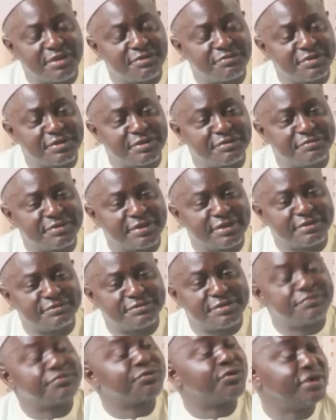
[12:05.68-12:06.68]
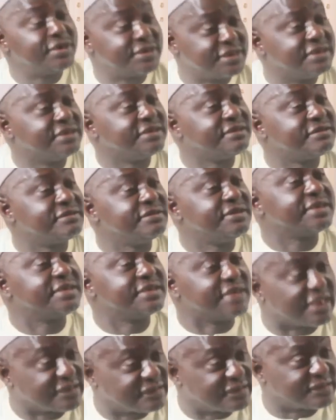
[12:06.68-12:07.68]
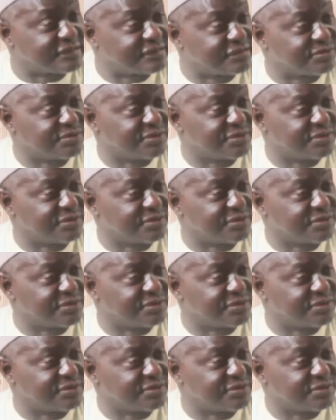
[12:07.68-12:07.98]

difficulty in getting access